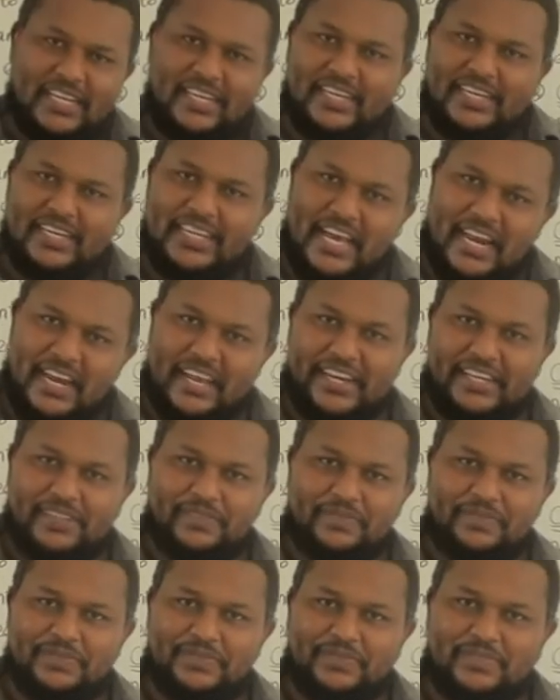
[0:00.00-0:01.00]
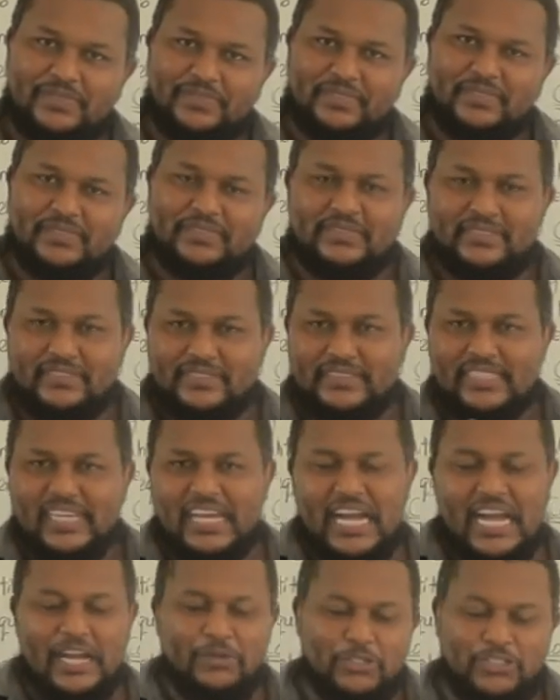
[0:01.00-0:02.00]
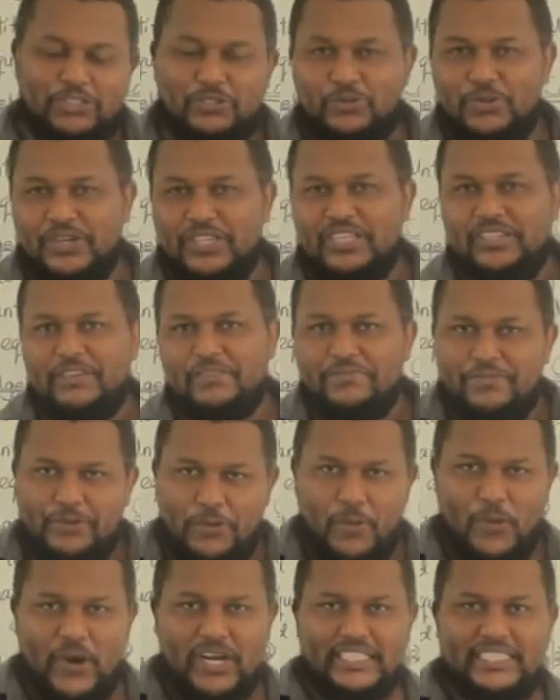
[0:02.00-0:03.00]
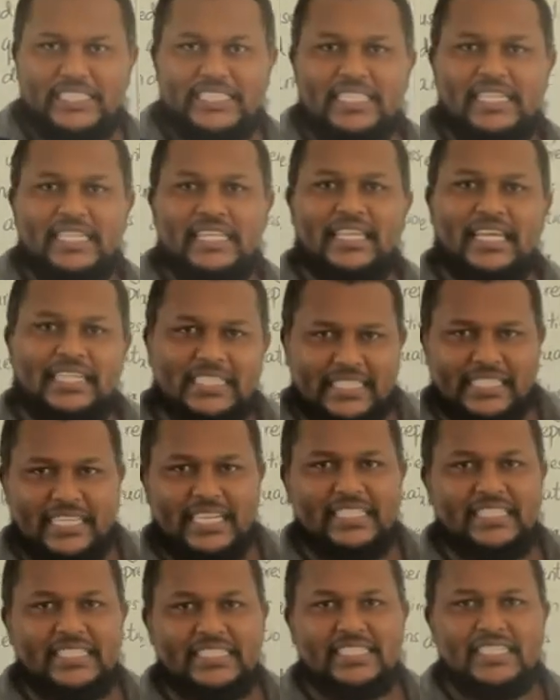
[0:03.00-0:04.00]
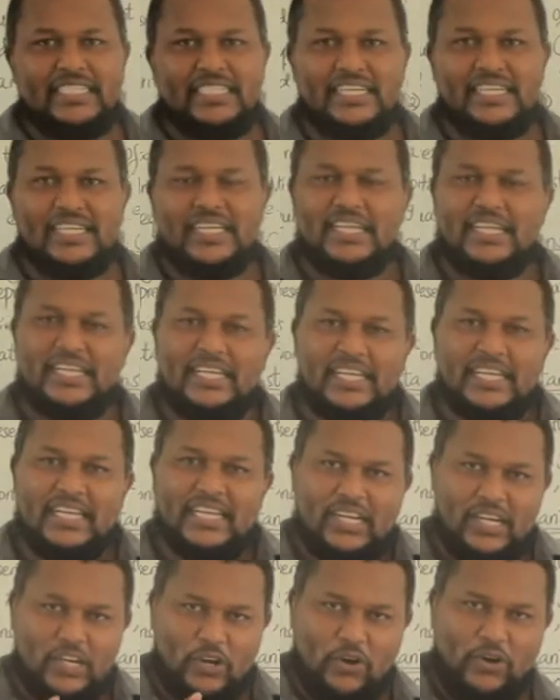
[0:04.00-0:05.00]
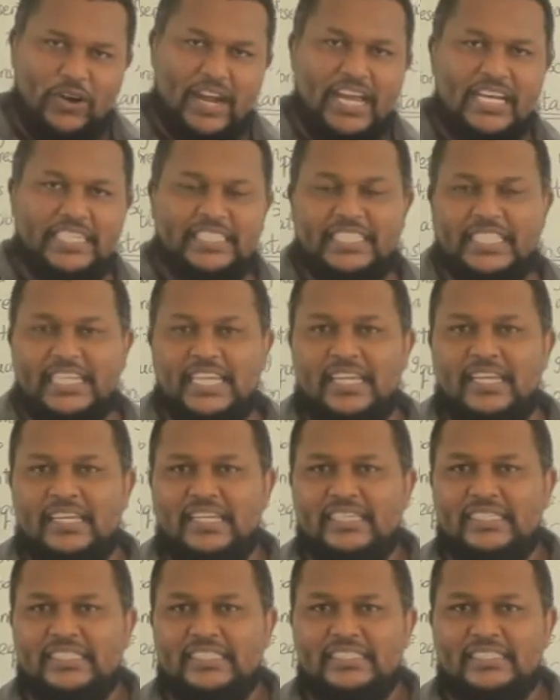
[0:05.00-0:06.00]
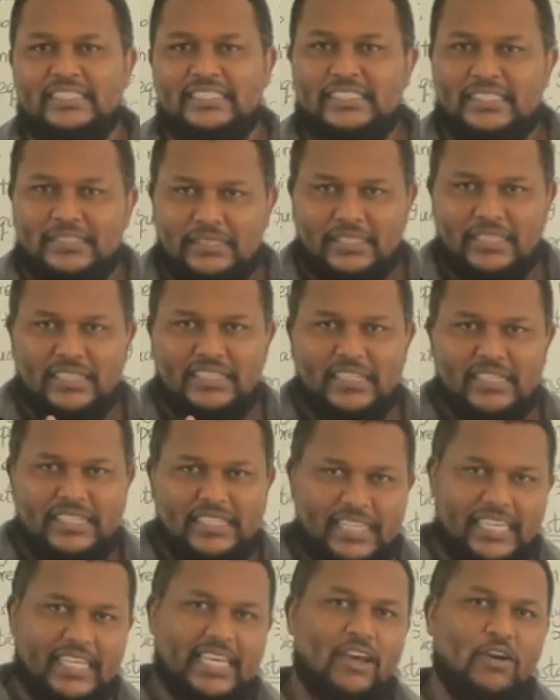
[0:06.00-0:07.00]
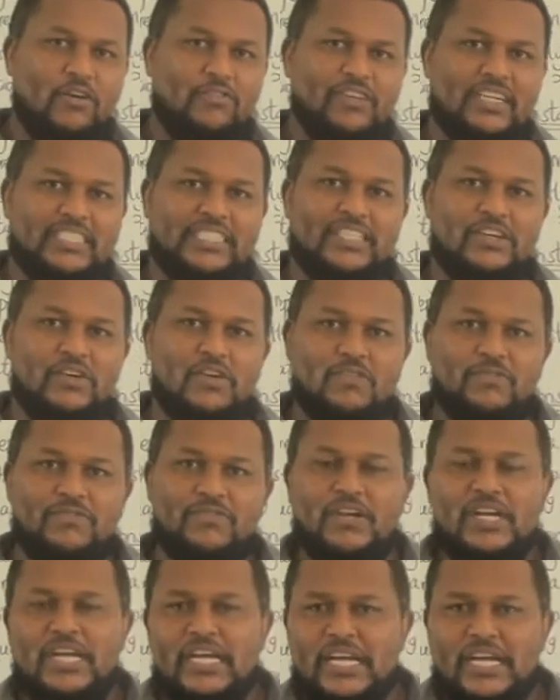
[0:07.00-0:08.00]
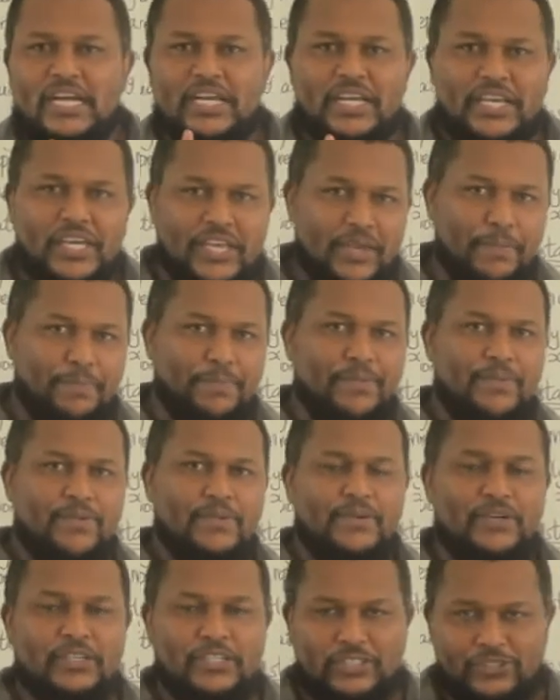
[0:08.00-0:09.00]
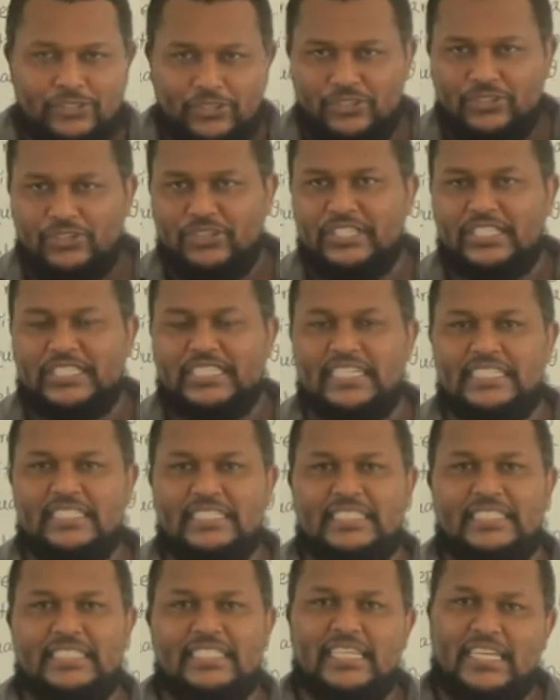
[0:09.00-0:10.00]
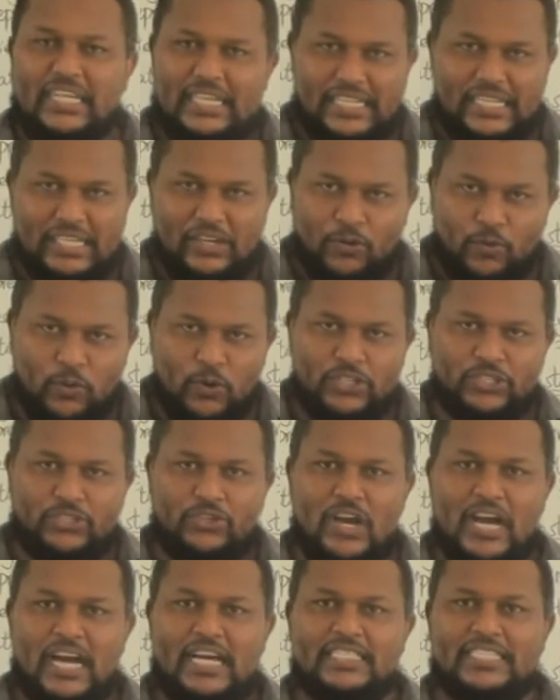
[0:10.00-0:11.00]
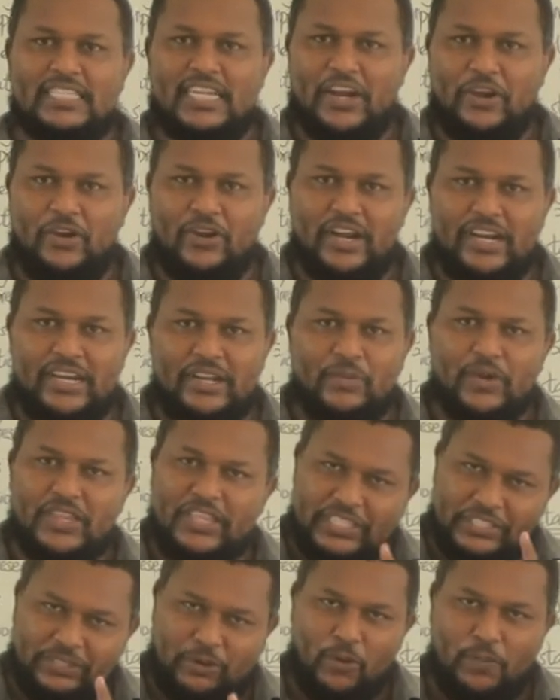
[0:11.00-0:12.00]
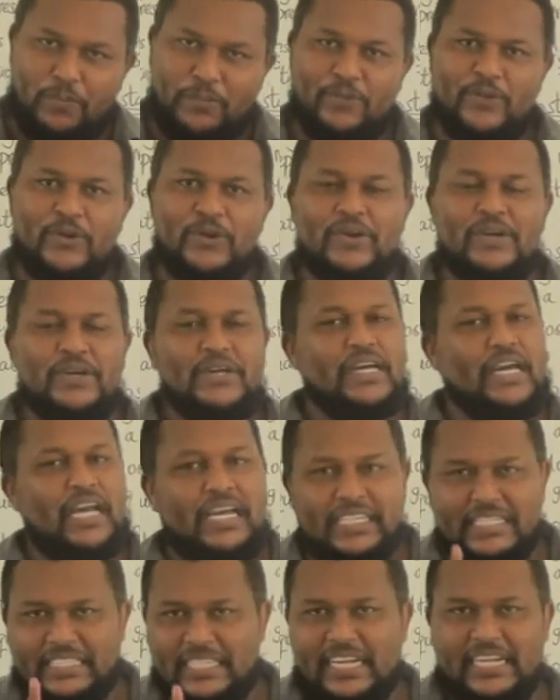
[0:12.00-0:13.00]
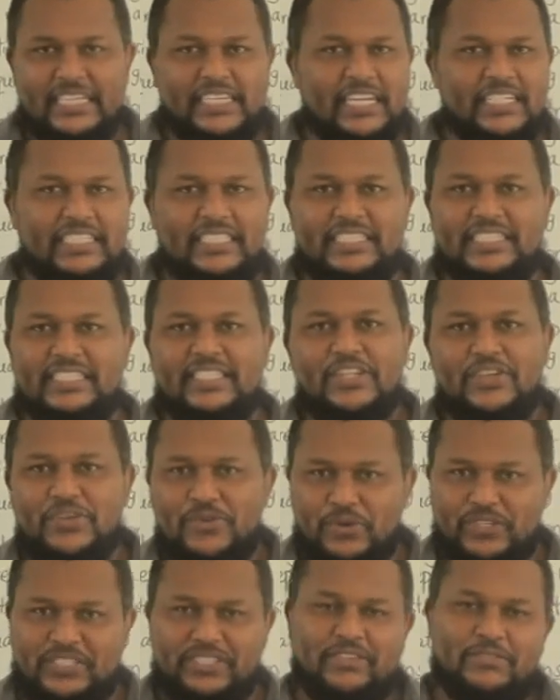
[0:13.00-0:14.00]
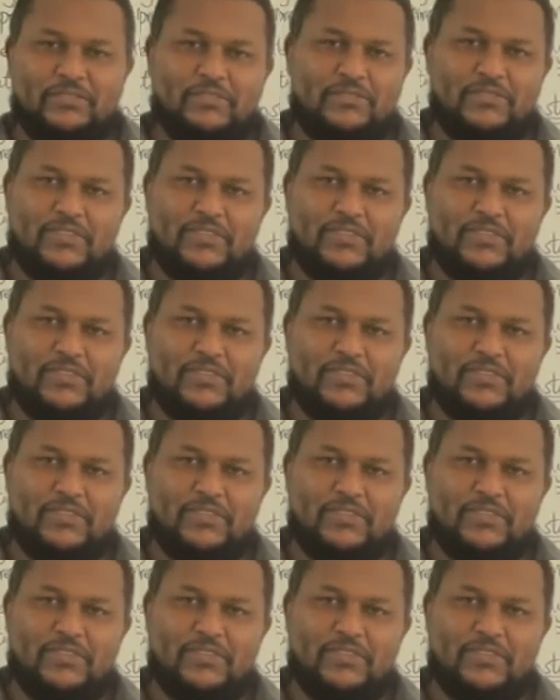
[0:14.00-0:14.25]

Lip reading: Dear learner, I wish you with few words that says, Corona is real, take care of yourself, keep social distance, wash your hands regularly with soap, and sanitize yourself.